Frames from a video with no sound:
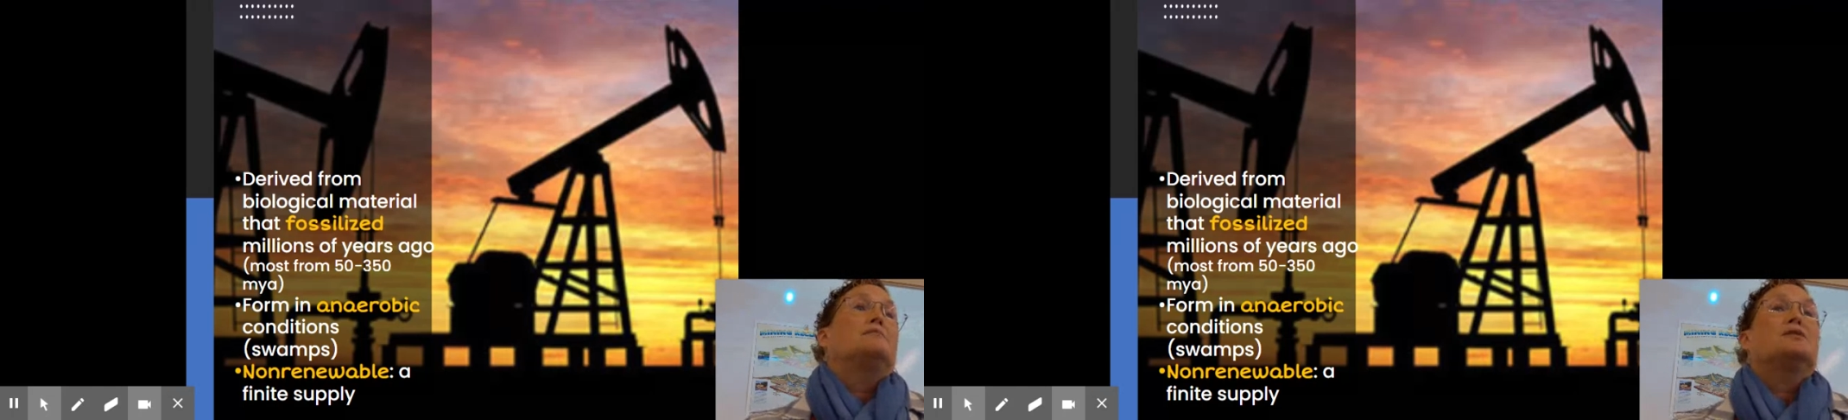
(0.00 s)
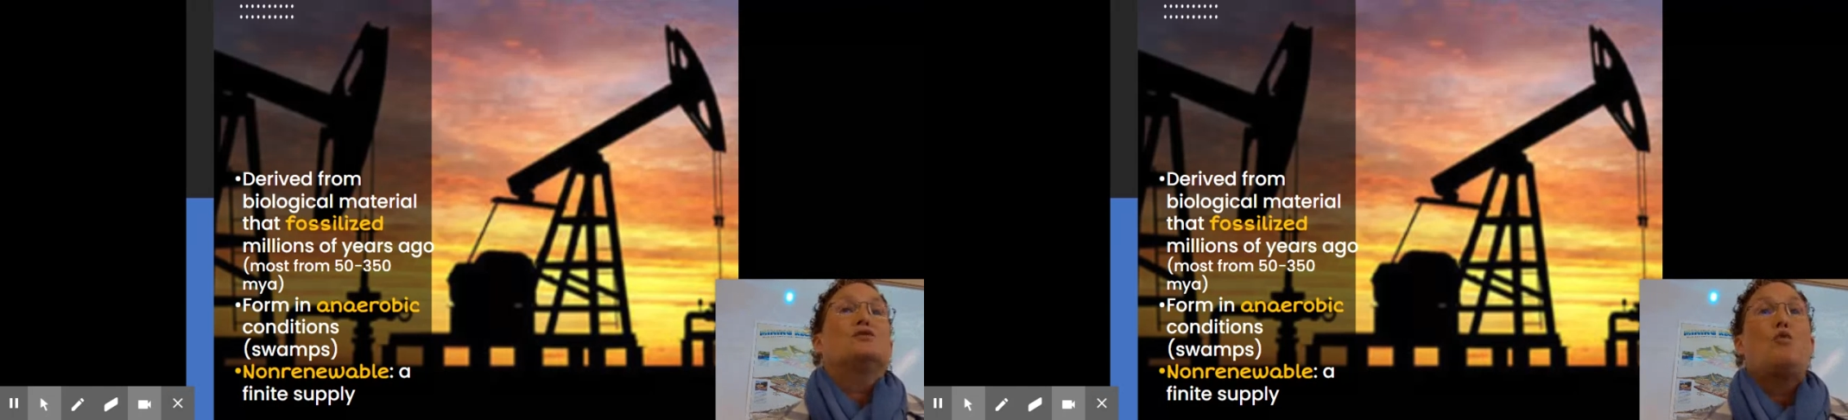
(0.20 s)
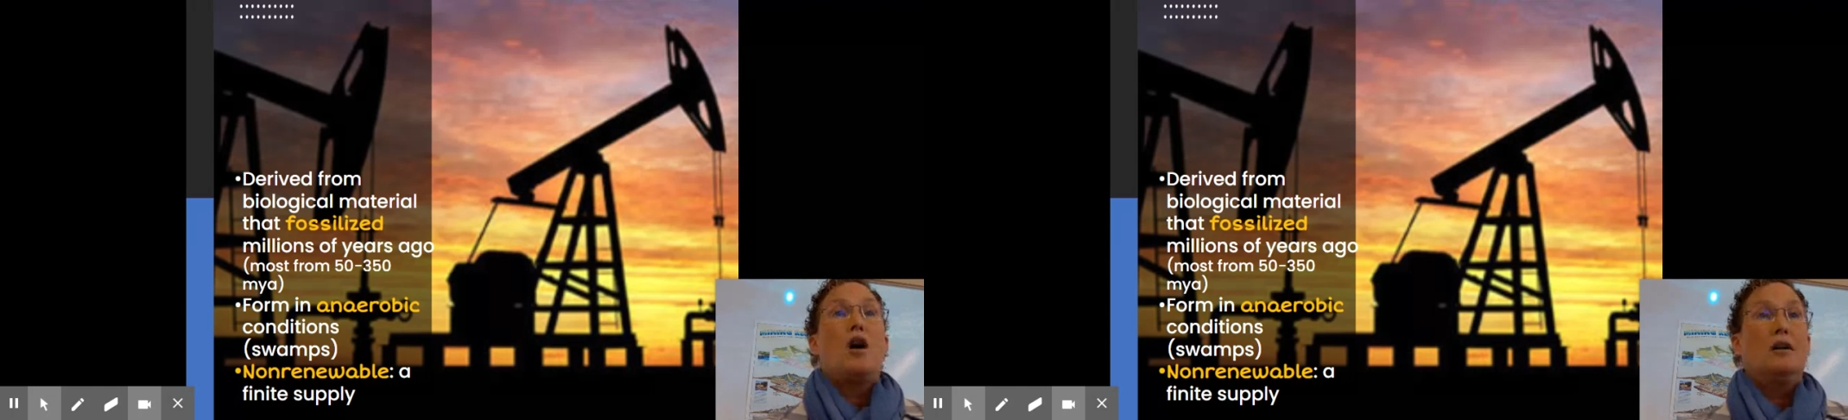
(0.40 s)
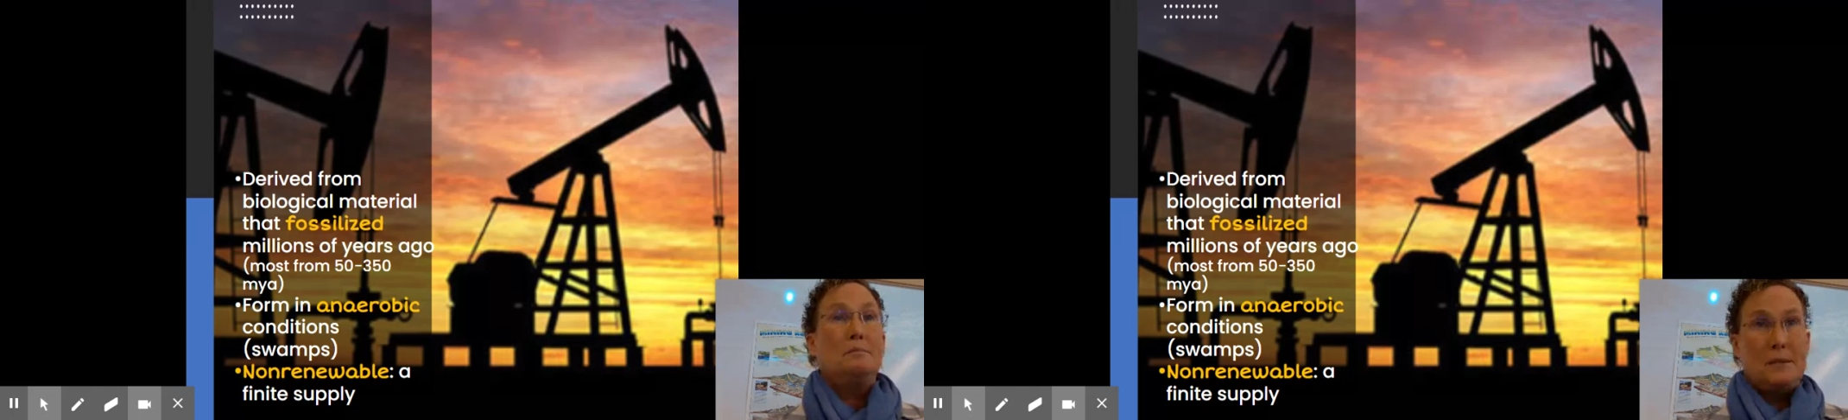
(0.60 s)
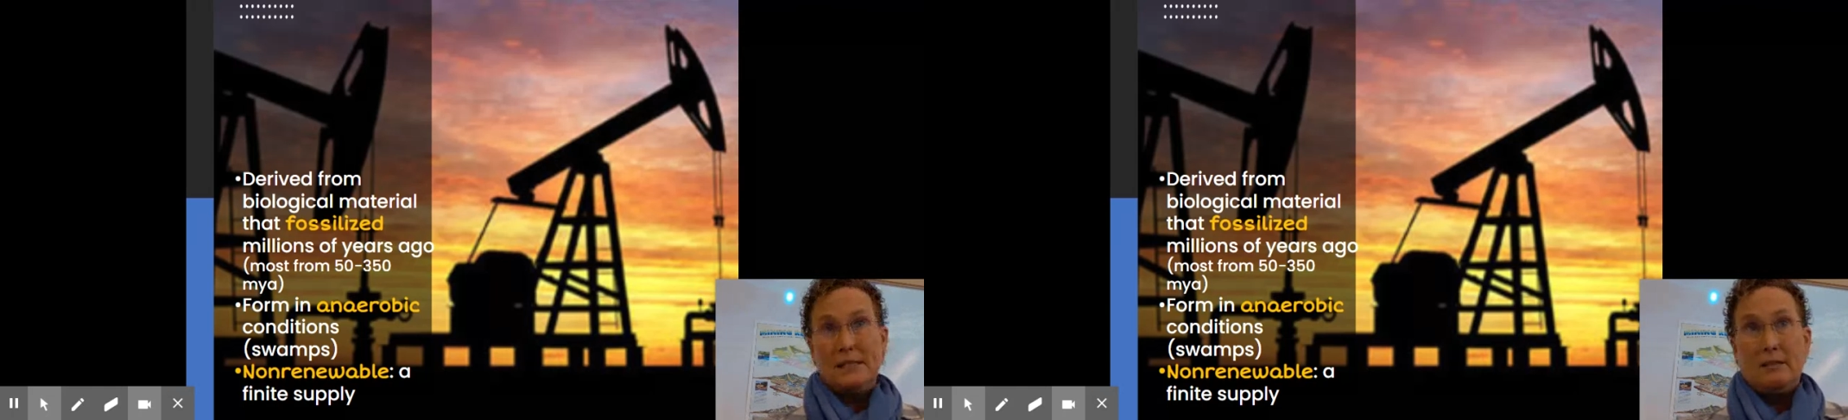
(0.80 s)

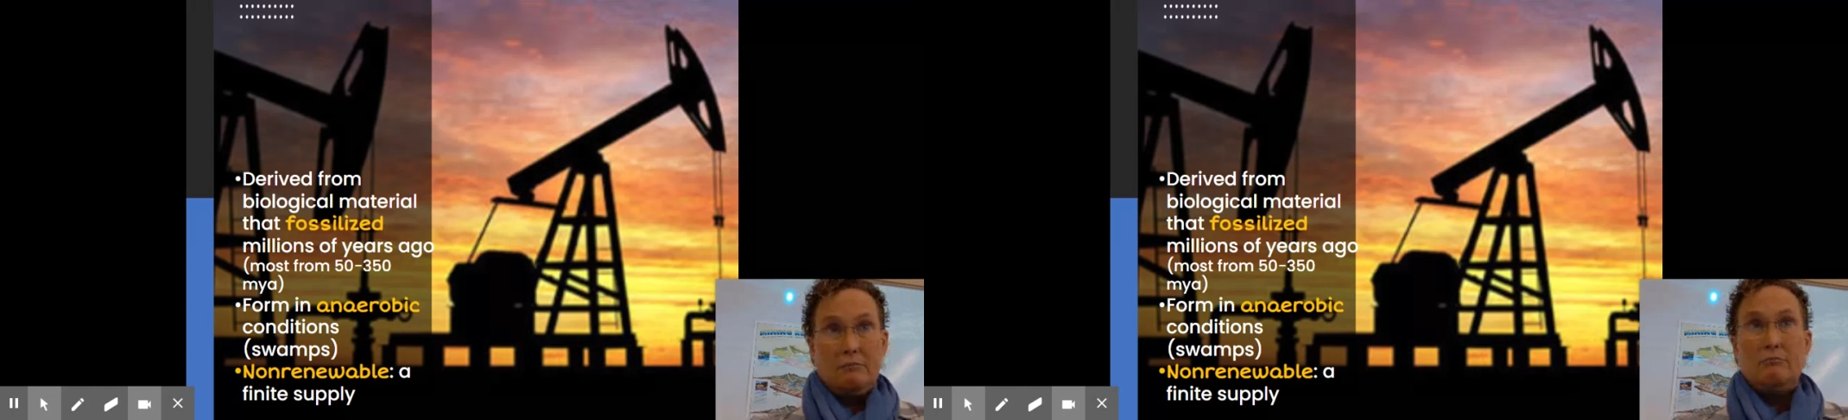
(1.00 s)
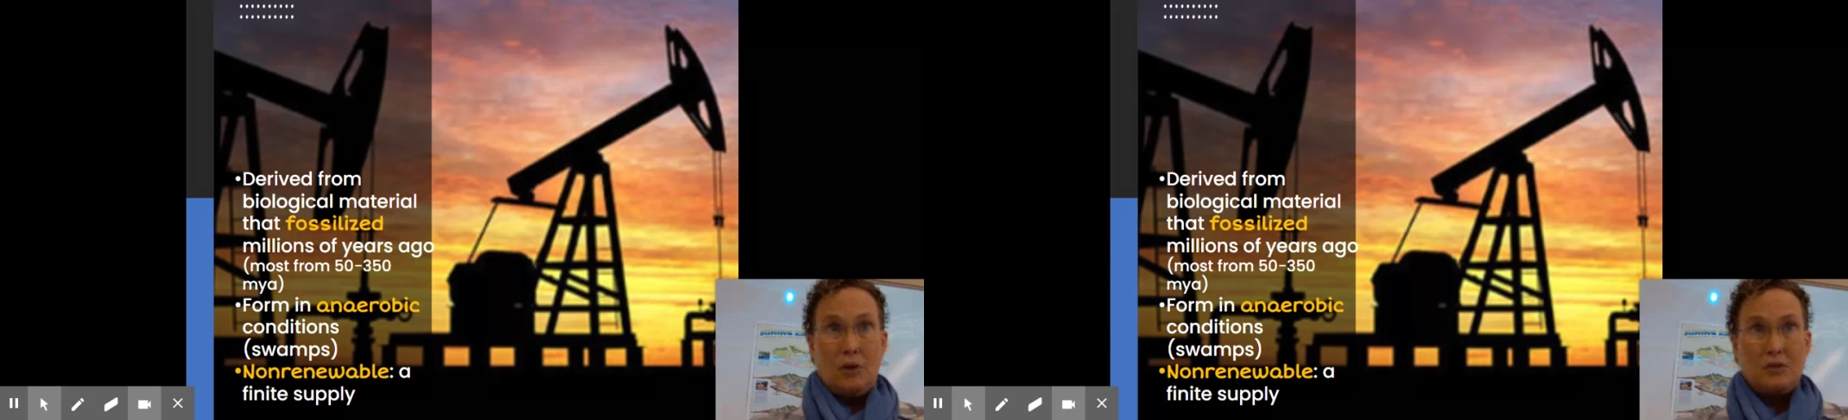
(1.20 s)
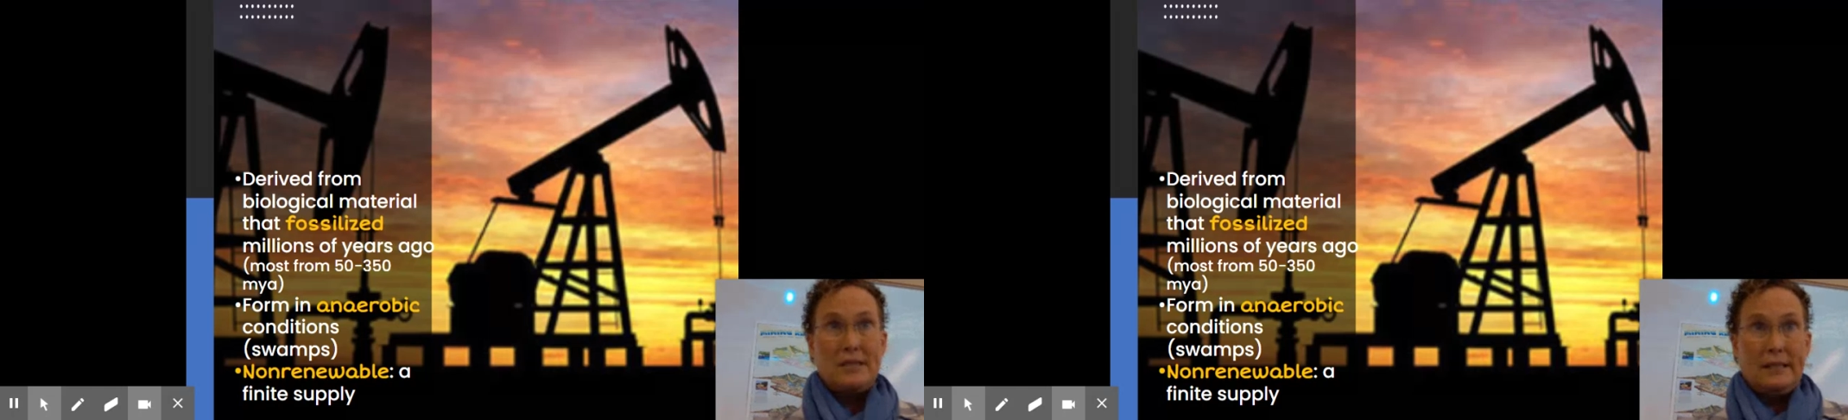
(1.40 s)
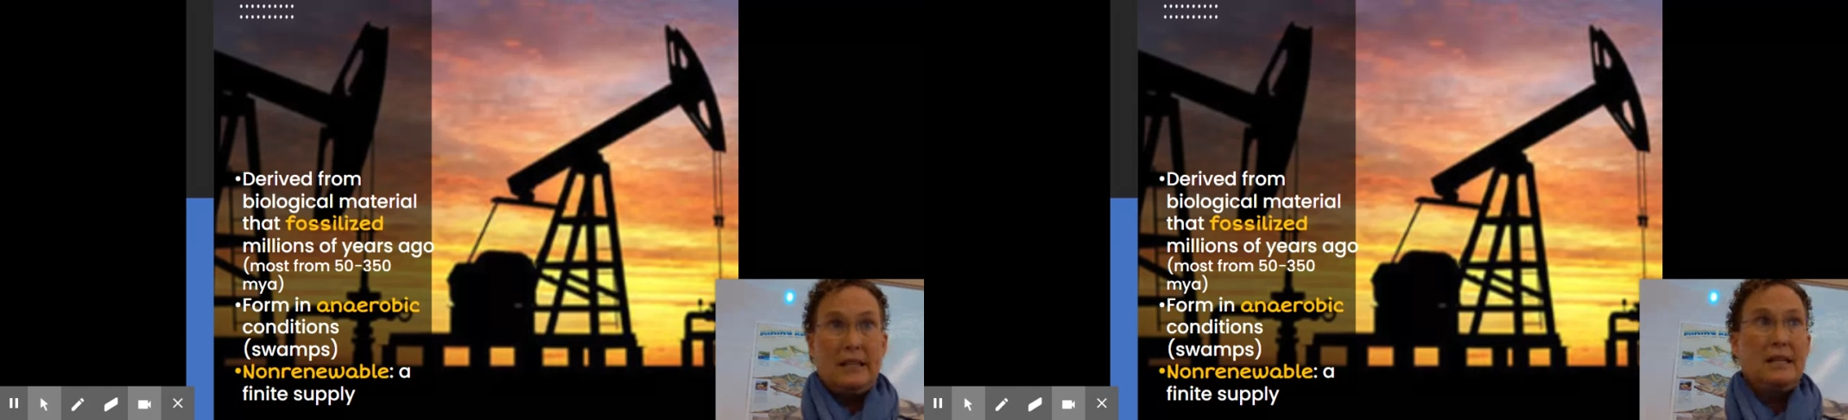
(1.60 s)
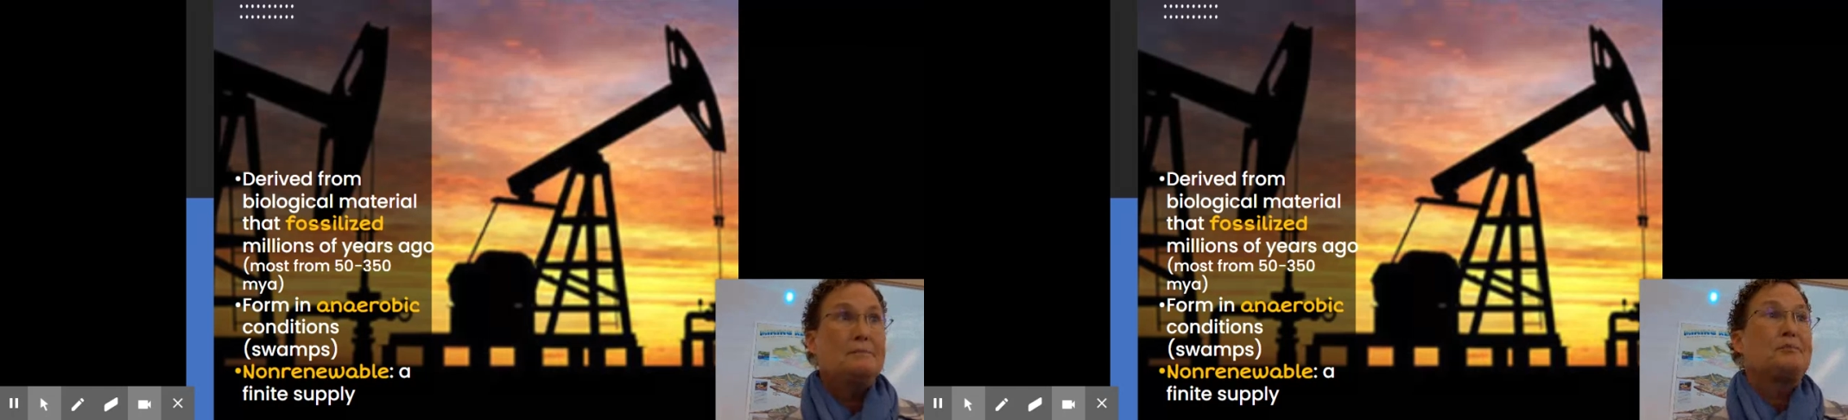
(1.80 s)
swamps
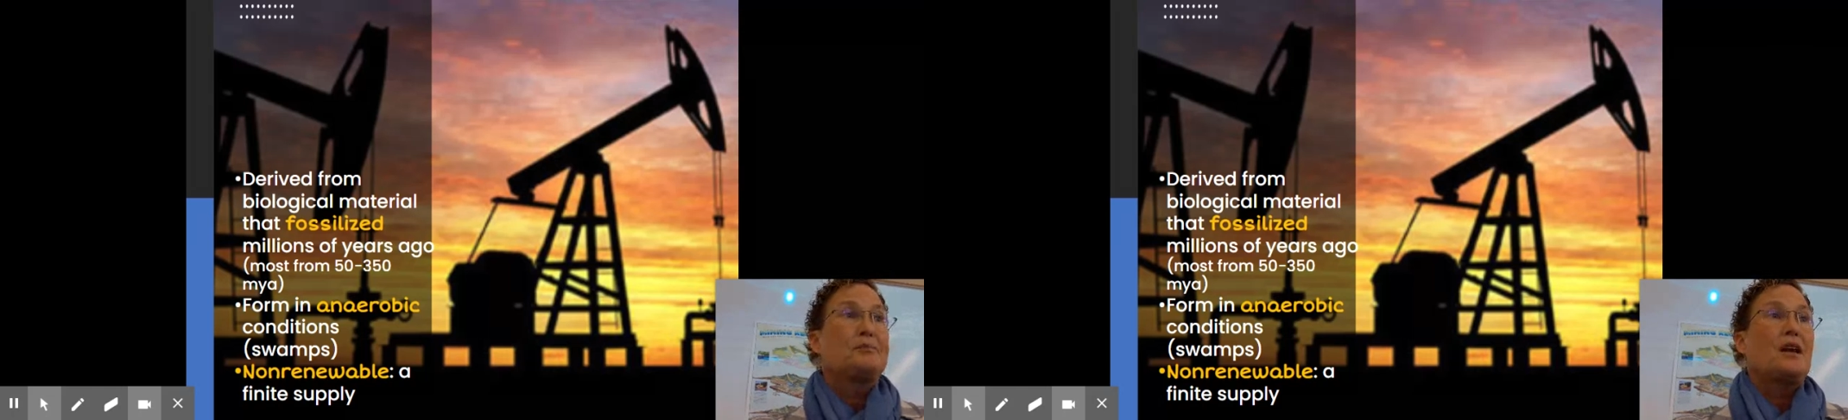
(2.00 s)
mostly,